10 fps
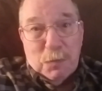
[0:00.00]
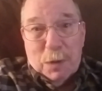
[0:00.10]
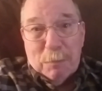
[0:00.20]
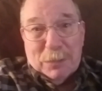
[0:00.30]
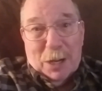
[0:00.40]

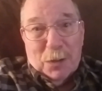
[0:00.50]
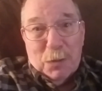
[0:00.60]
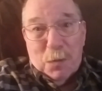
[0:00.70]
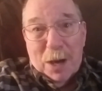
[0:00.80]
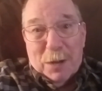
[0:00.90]
swept all
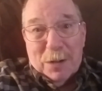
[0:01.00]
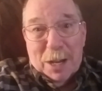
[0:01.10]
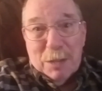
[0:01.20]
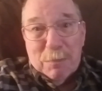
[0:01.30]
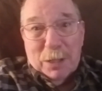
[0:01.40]
the water
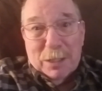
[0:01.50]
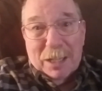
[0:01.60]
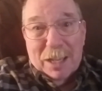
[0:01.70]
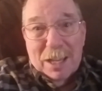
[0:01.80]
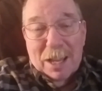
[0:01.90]
out of the
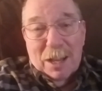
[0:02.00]
building,